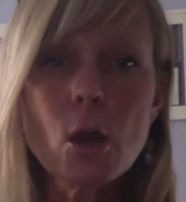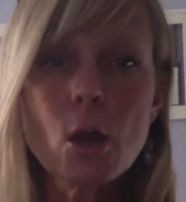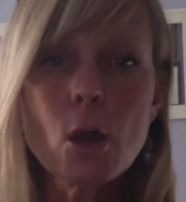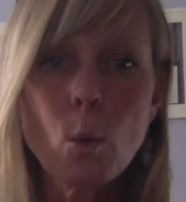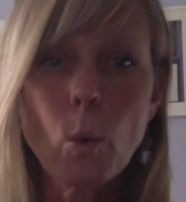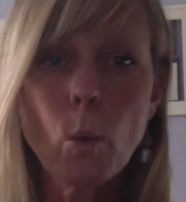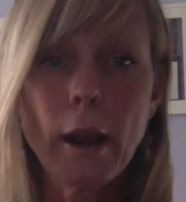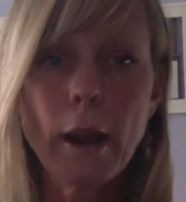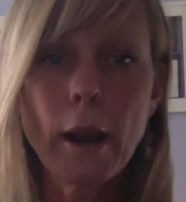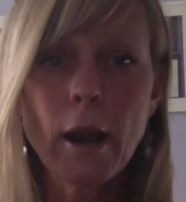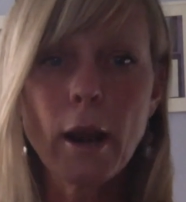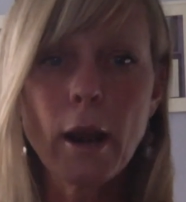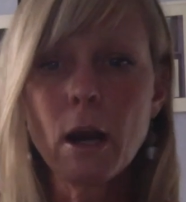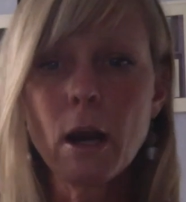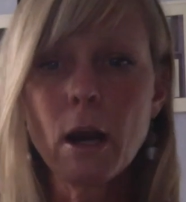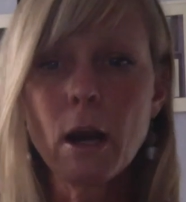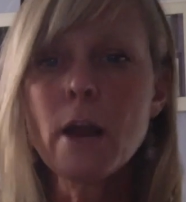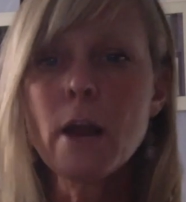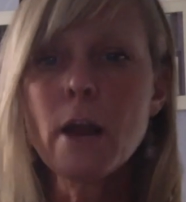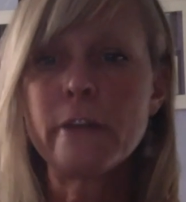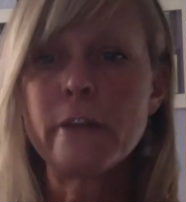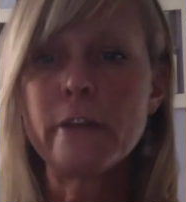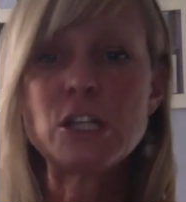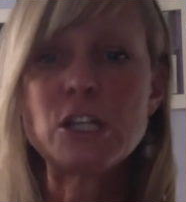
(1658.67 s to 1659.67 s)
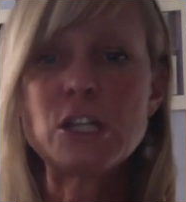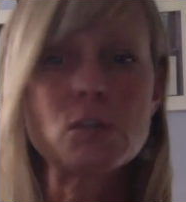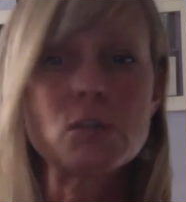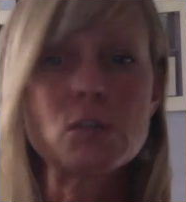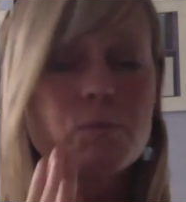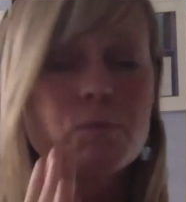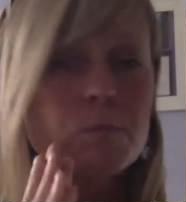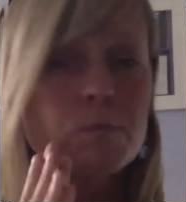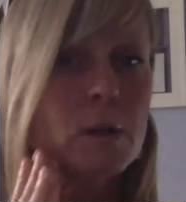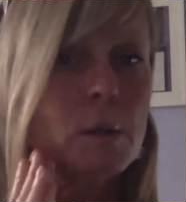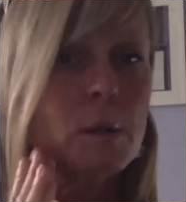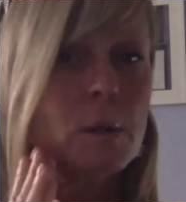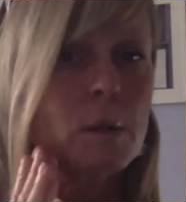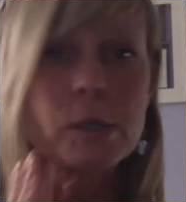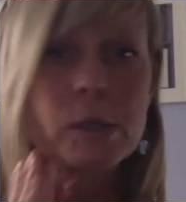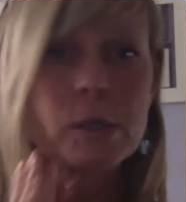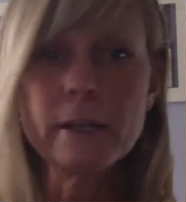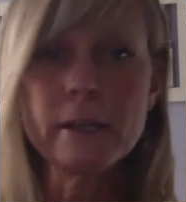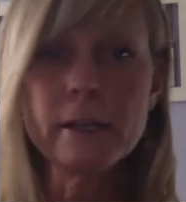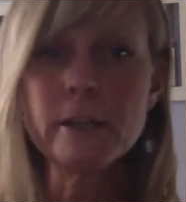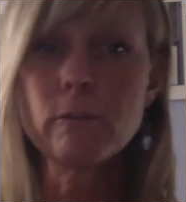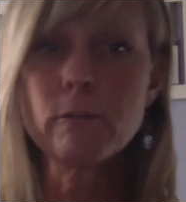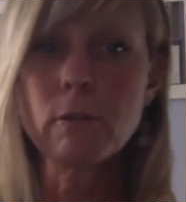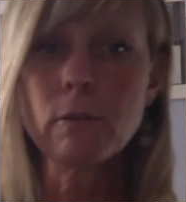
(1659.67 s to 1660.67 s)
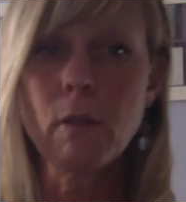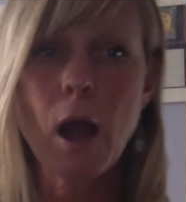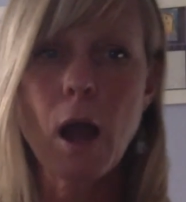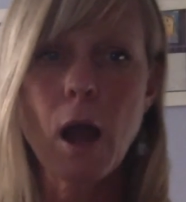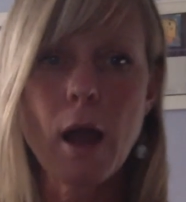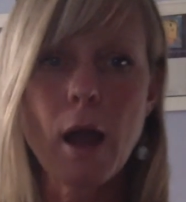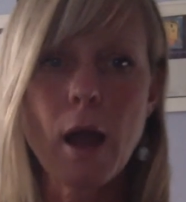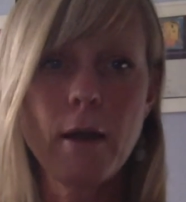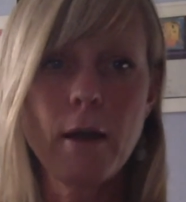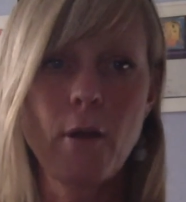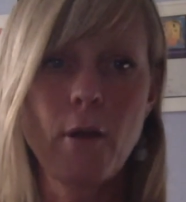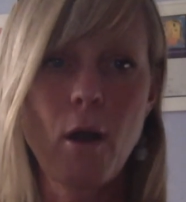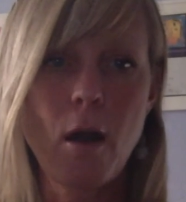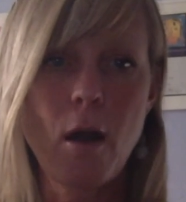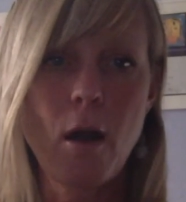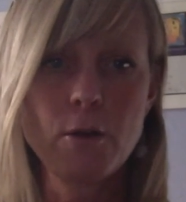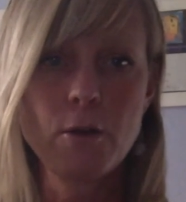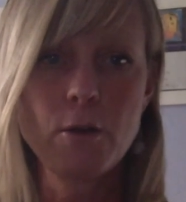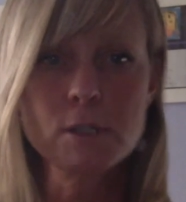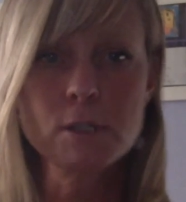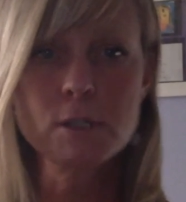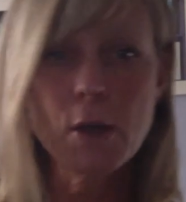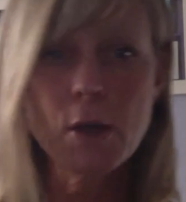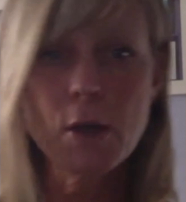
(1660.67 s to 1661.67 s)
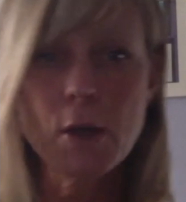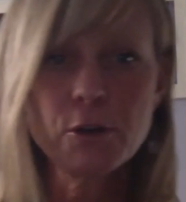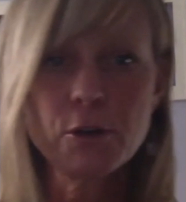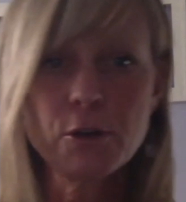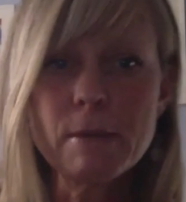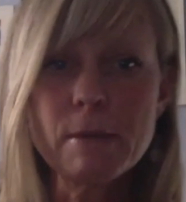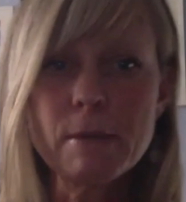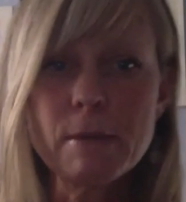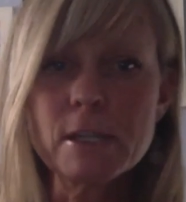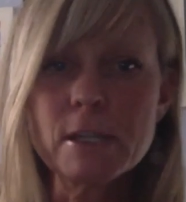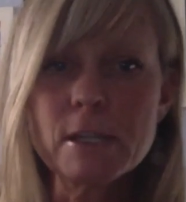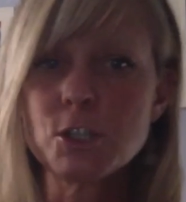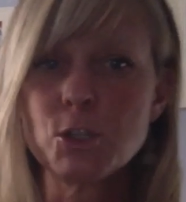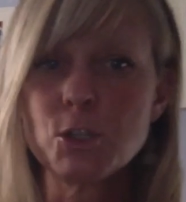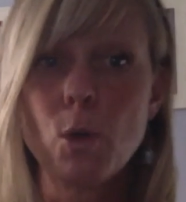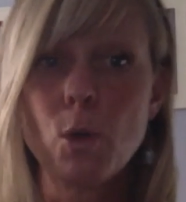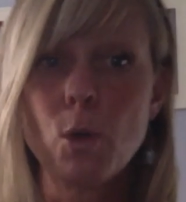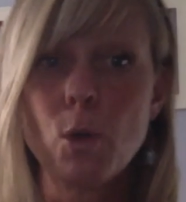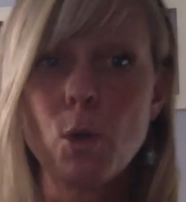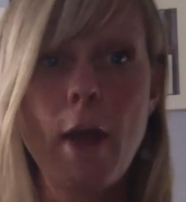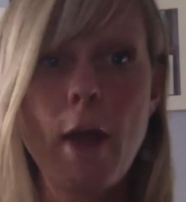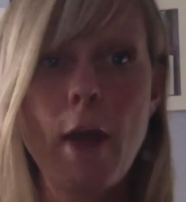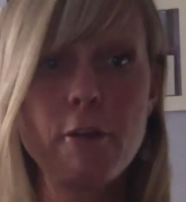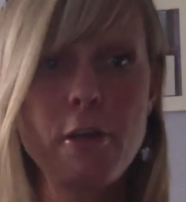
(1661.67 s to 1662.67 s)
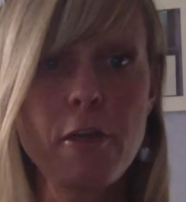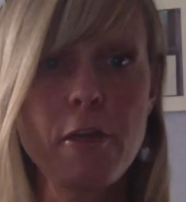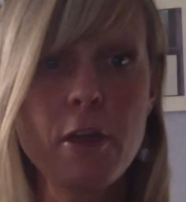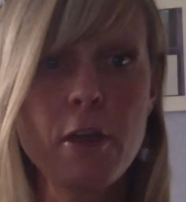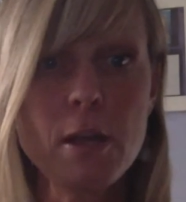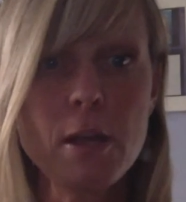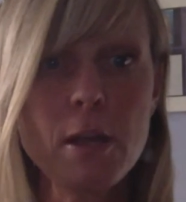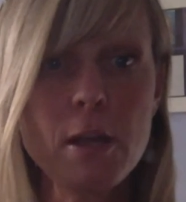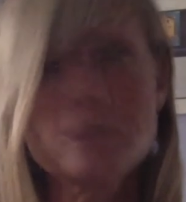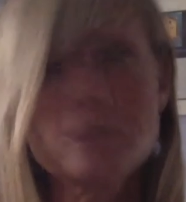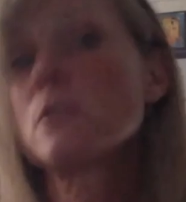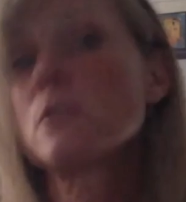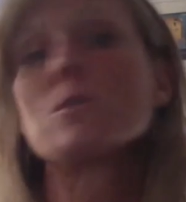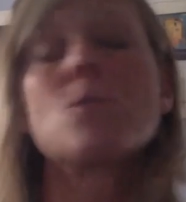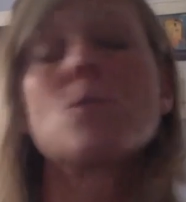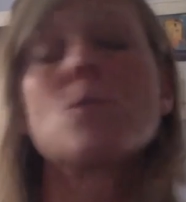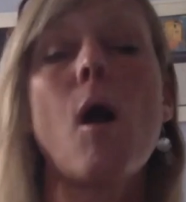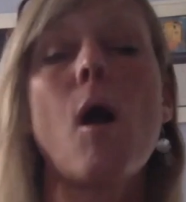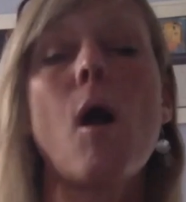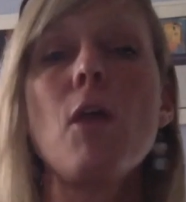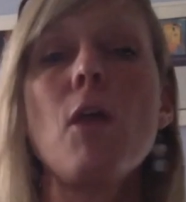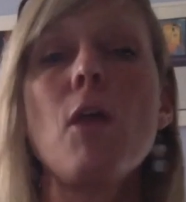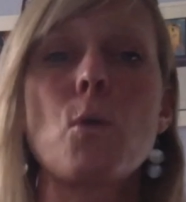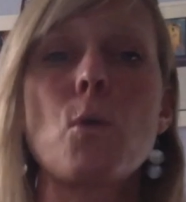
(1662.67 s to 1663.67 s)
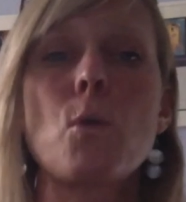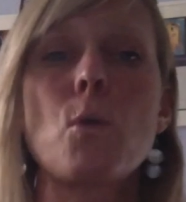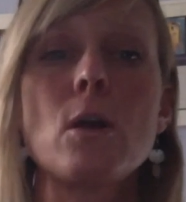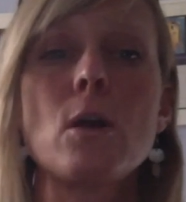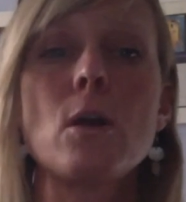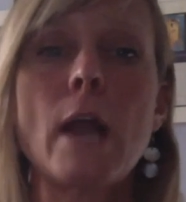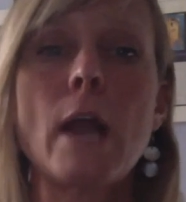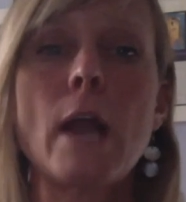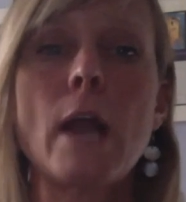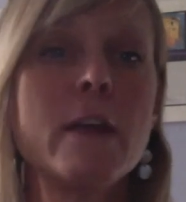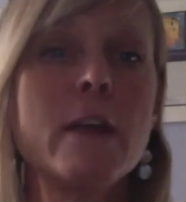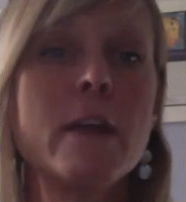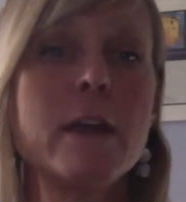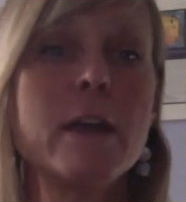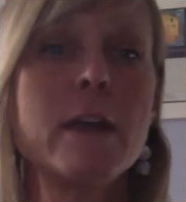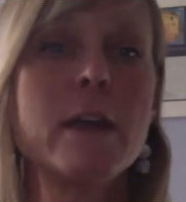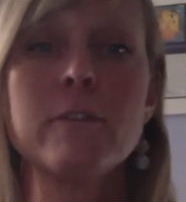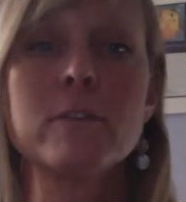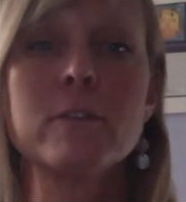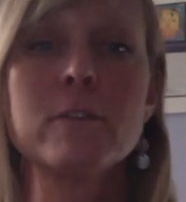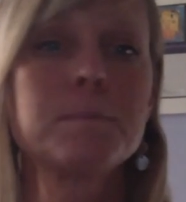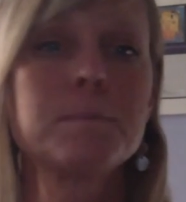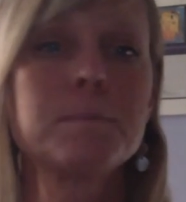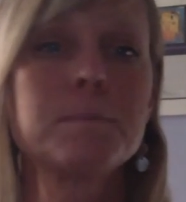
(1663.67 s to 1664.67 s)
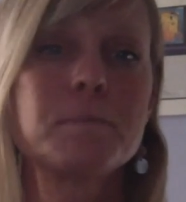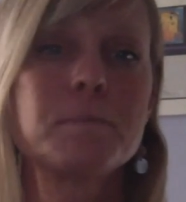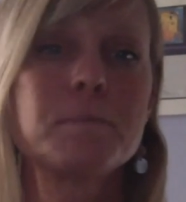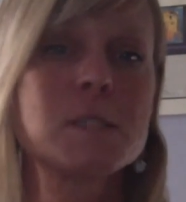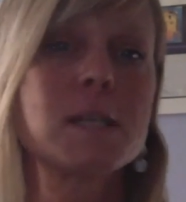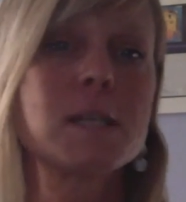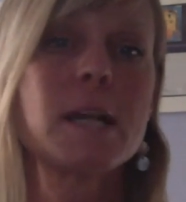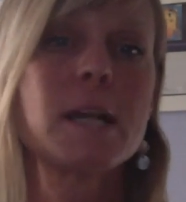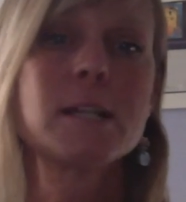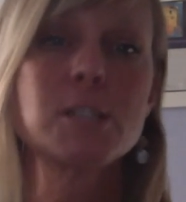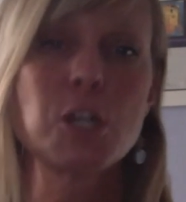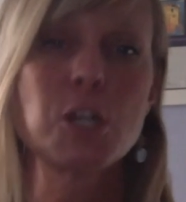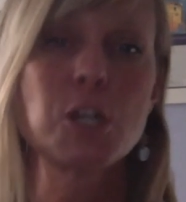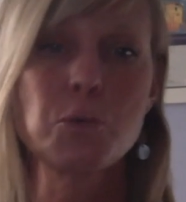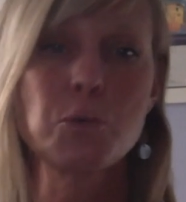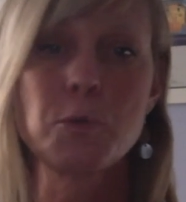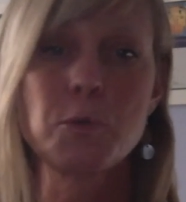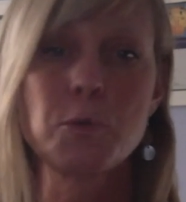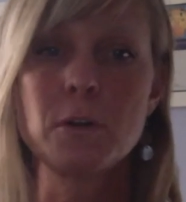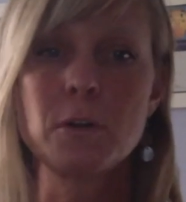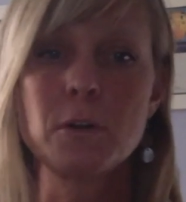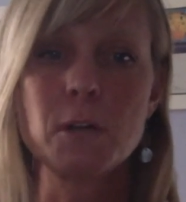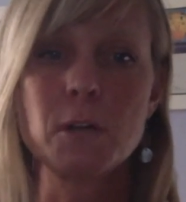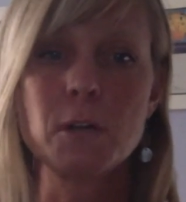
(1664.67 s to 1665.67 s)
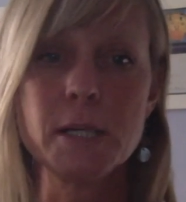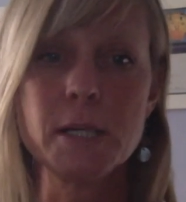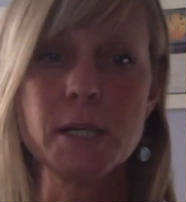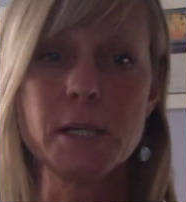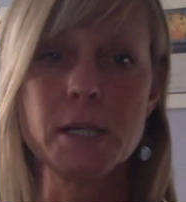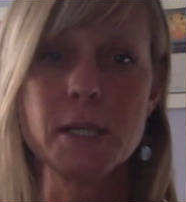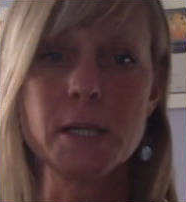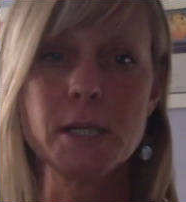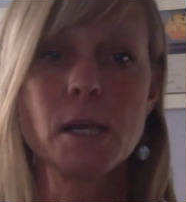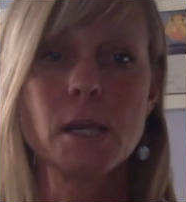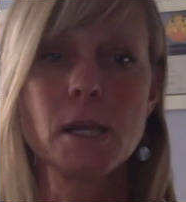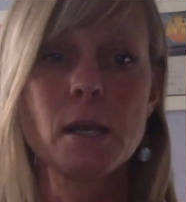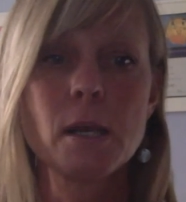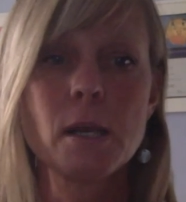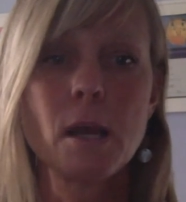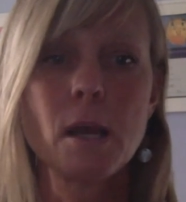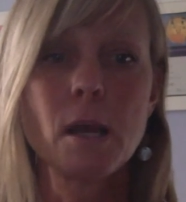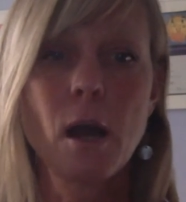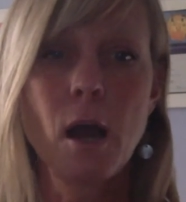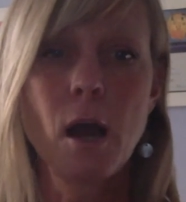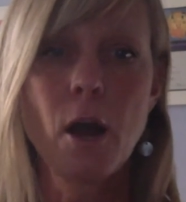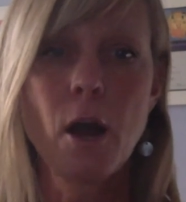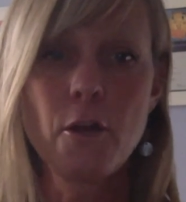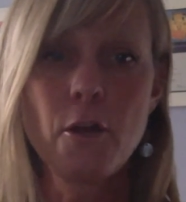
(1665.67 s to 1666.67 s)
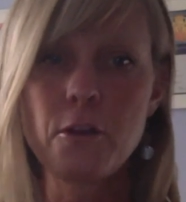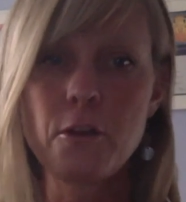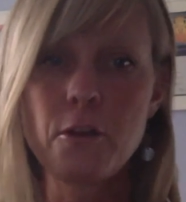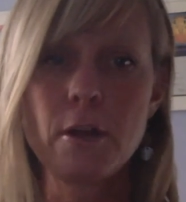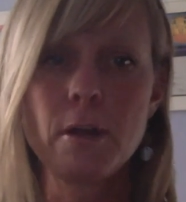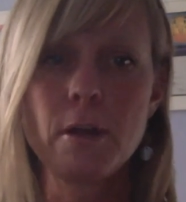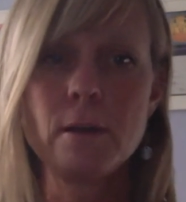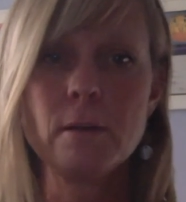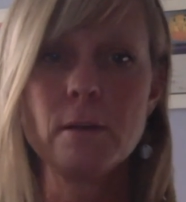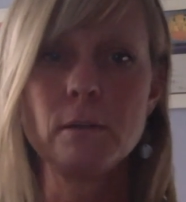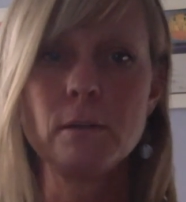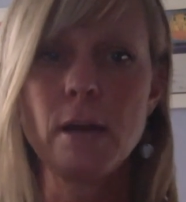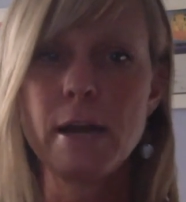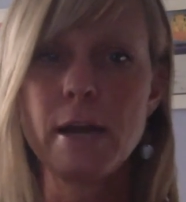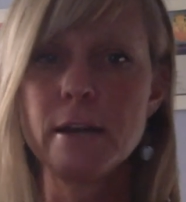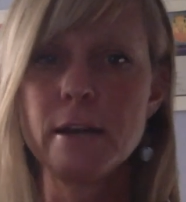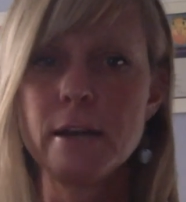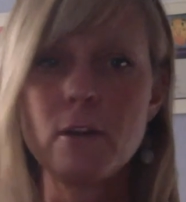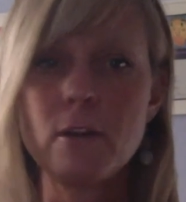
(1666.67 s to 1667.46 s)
where they just completely rely on the autoresponder emails to do everything, to do all the work, and they never stay in touch with their list other than letting the